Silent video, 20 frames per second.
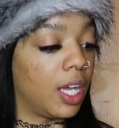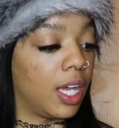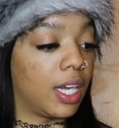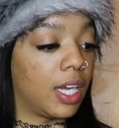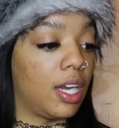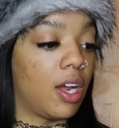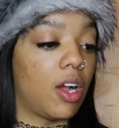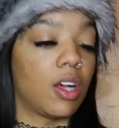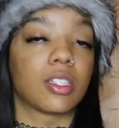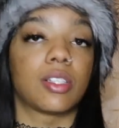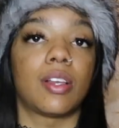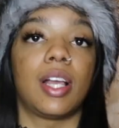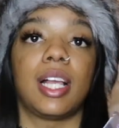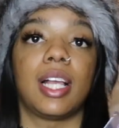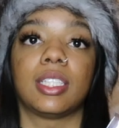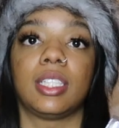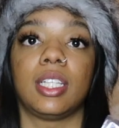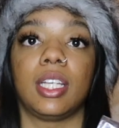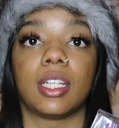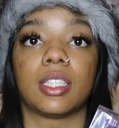And it also
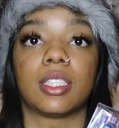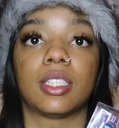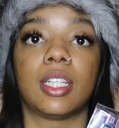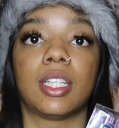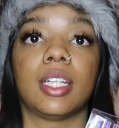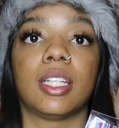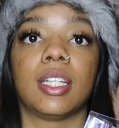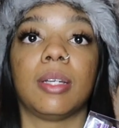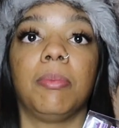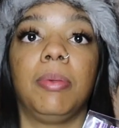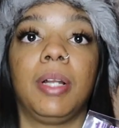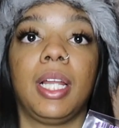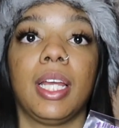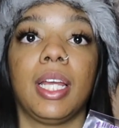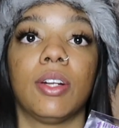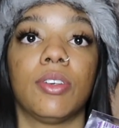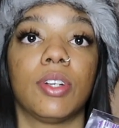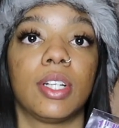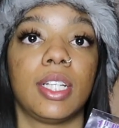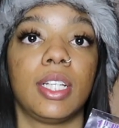has the extended
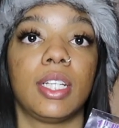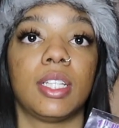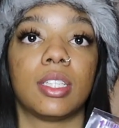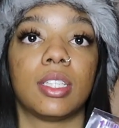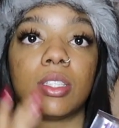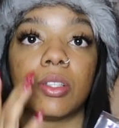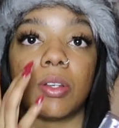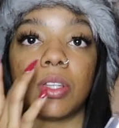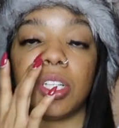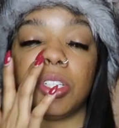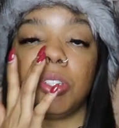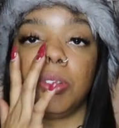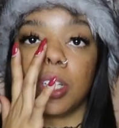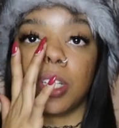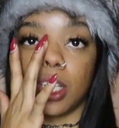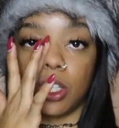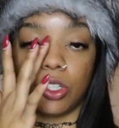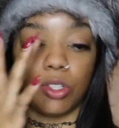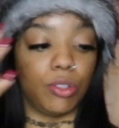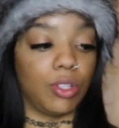plate on it so that you
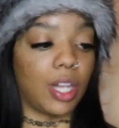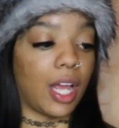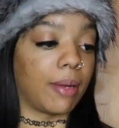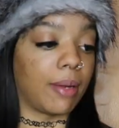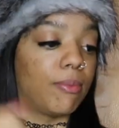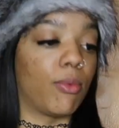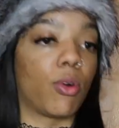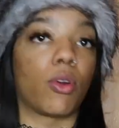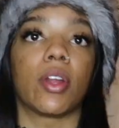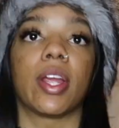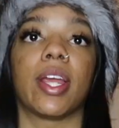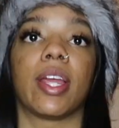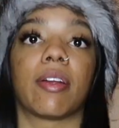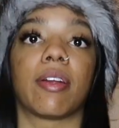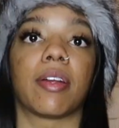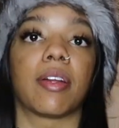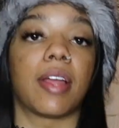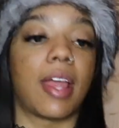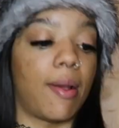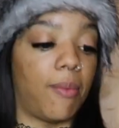can do like more
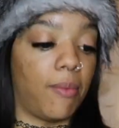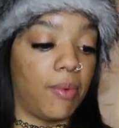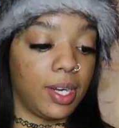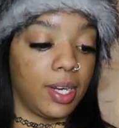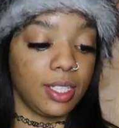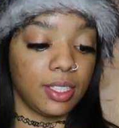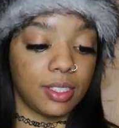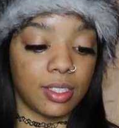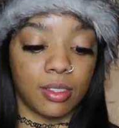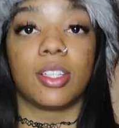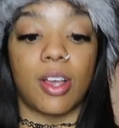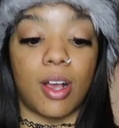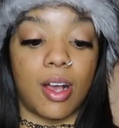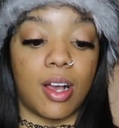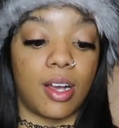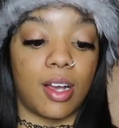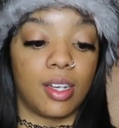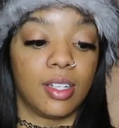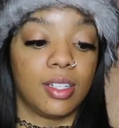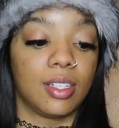hair at once.
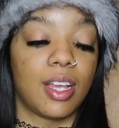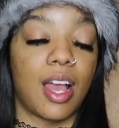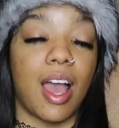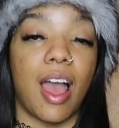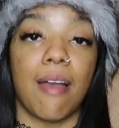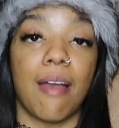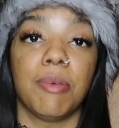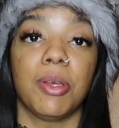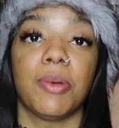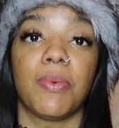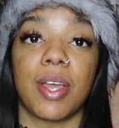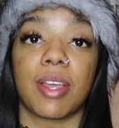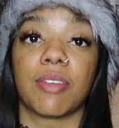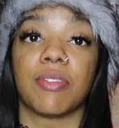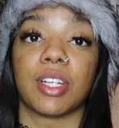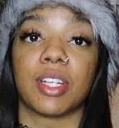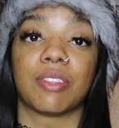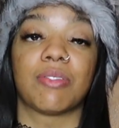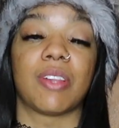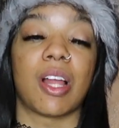Y'all, I've been waiting
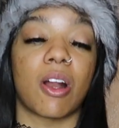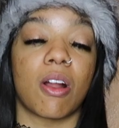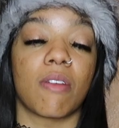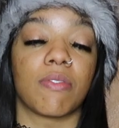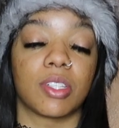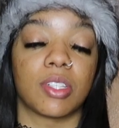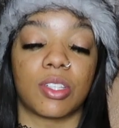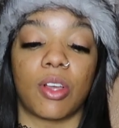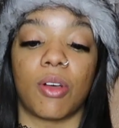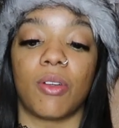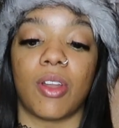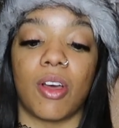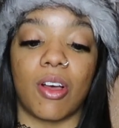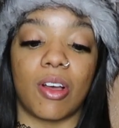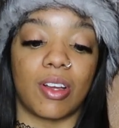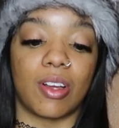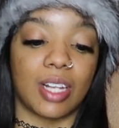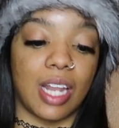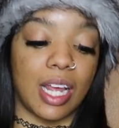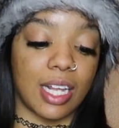for this flat iron for so
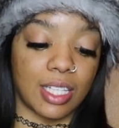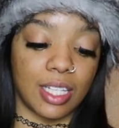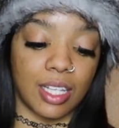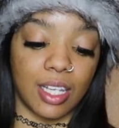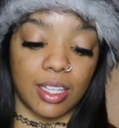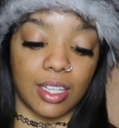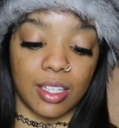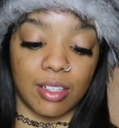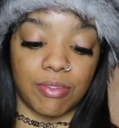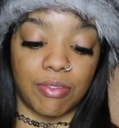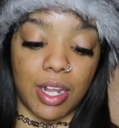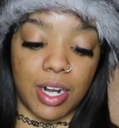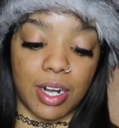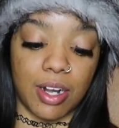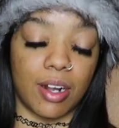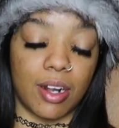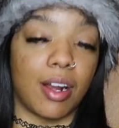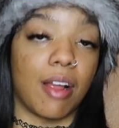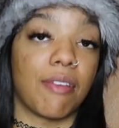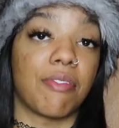long, like to get this flat
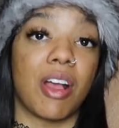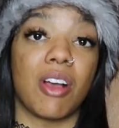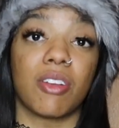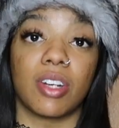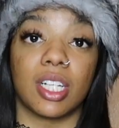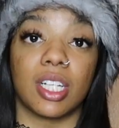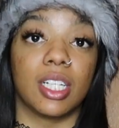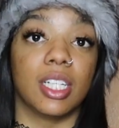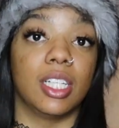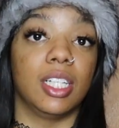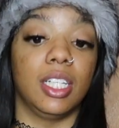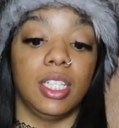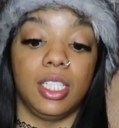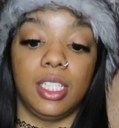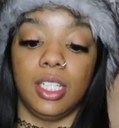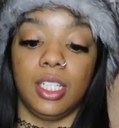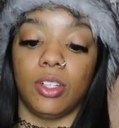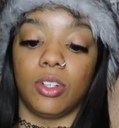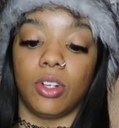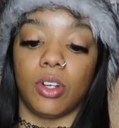iron. I found a good
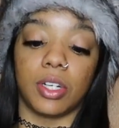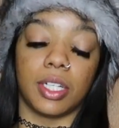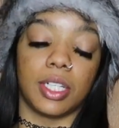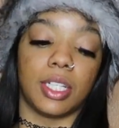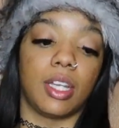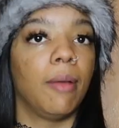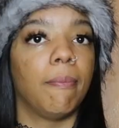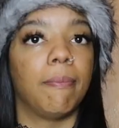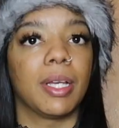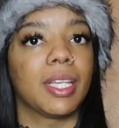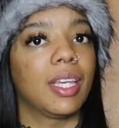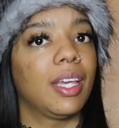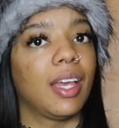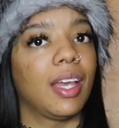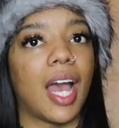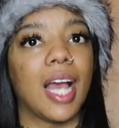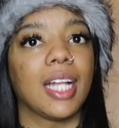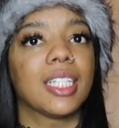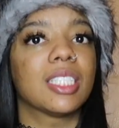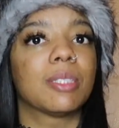deal on it. But
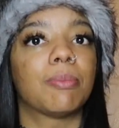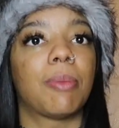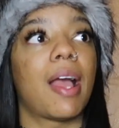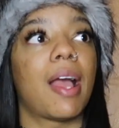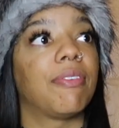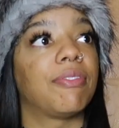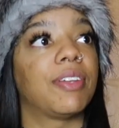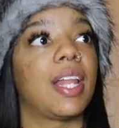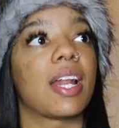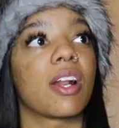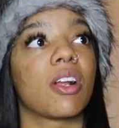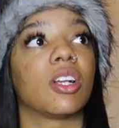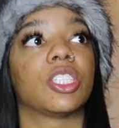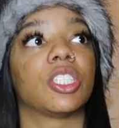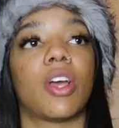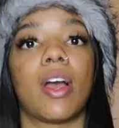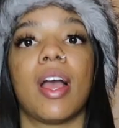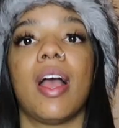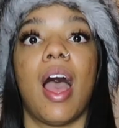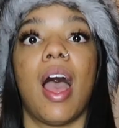yeah, I just buy flat irons,
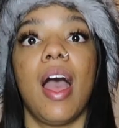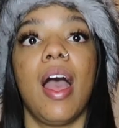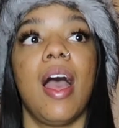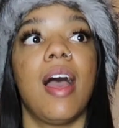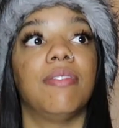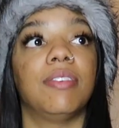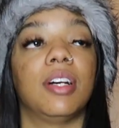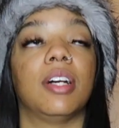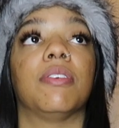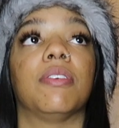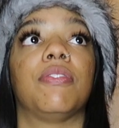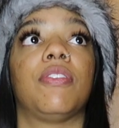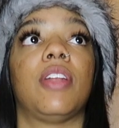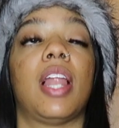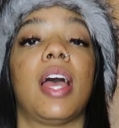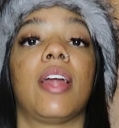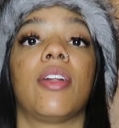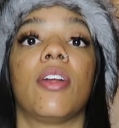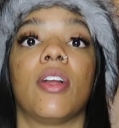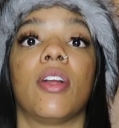y'all. I have a
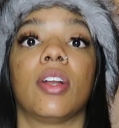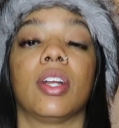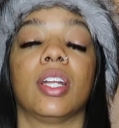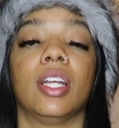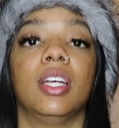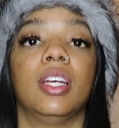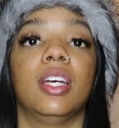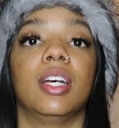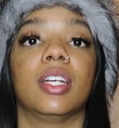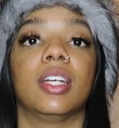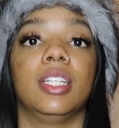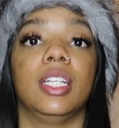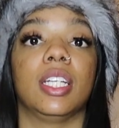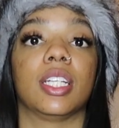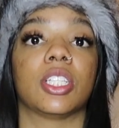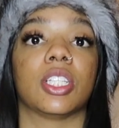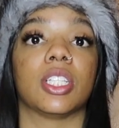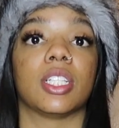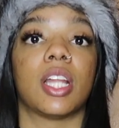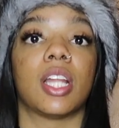flat iron
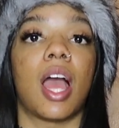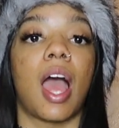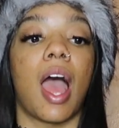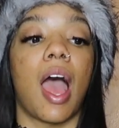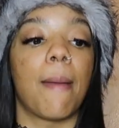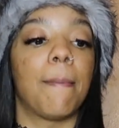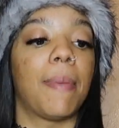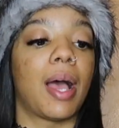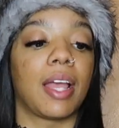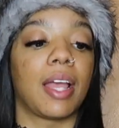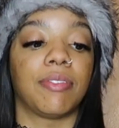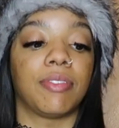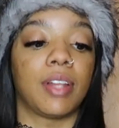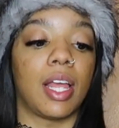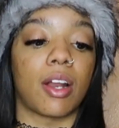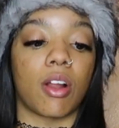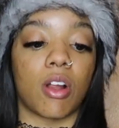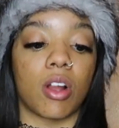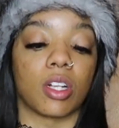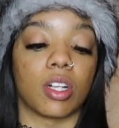addiction. I buy
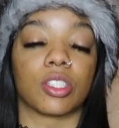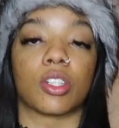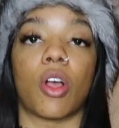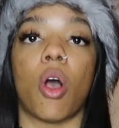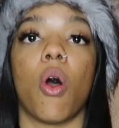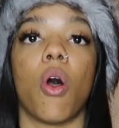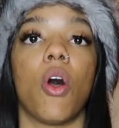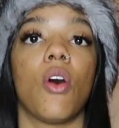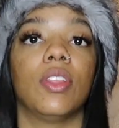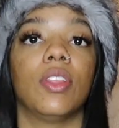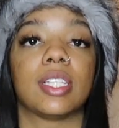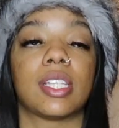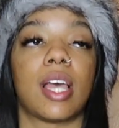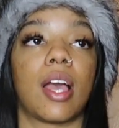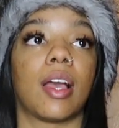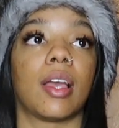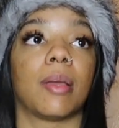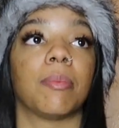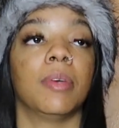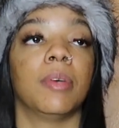flat irons all the
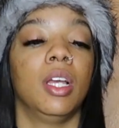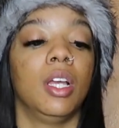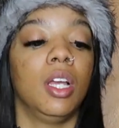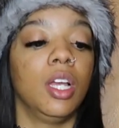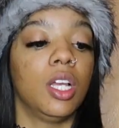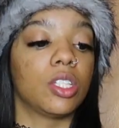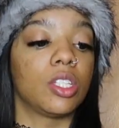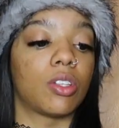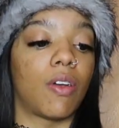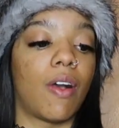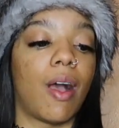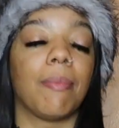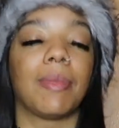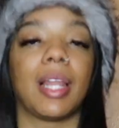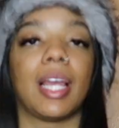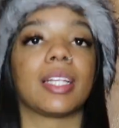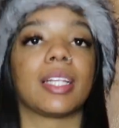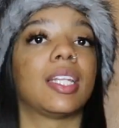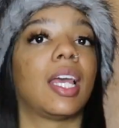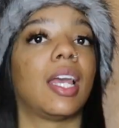time. So I'm
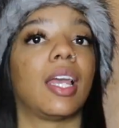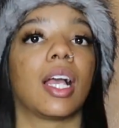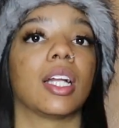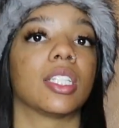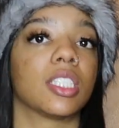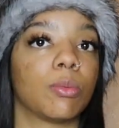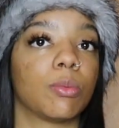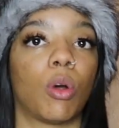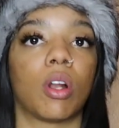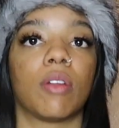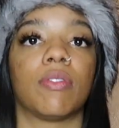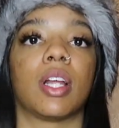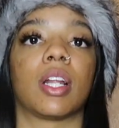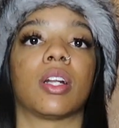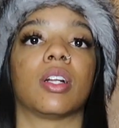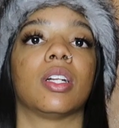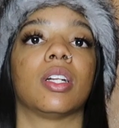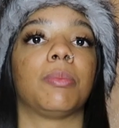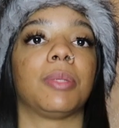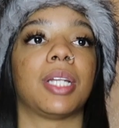like, dang, I just bought a flat
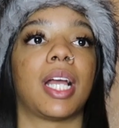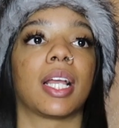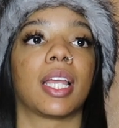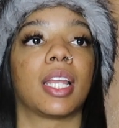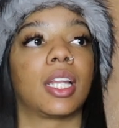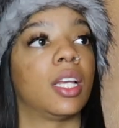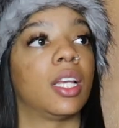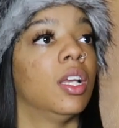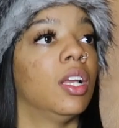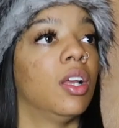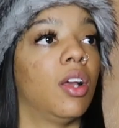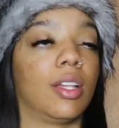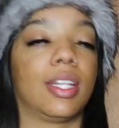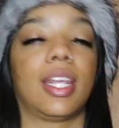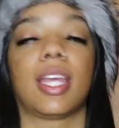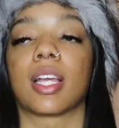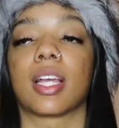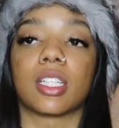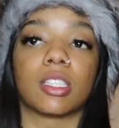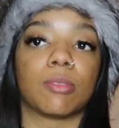iron, let me not get it.
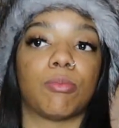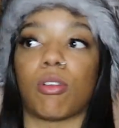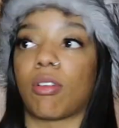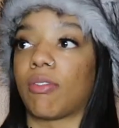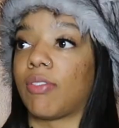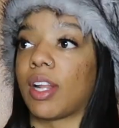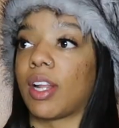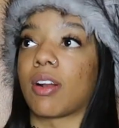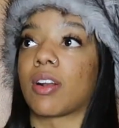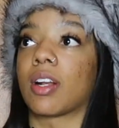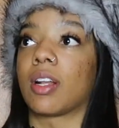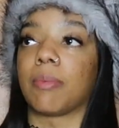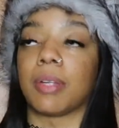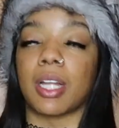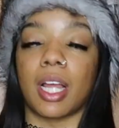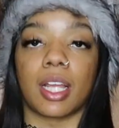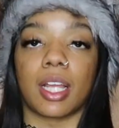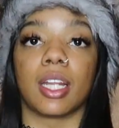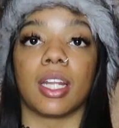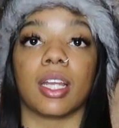Dang, I just bought a flat iron, let me
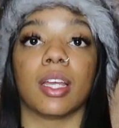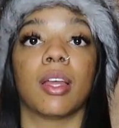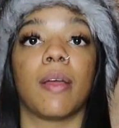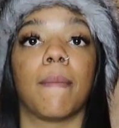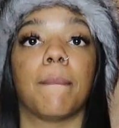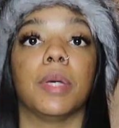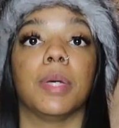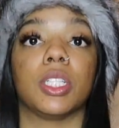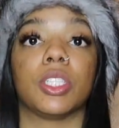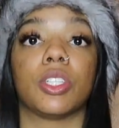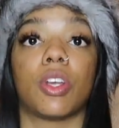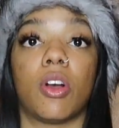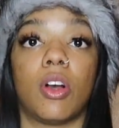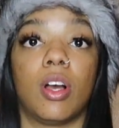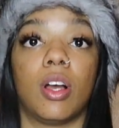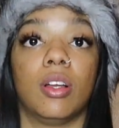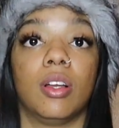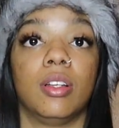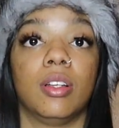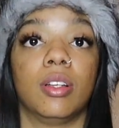not get it. But y'all,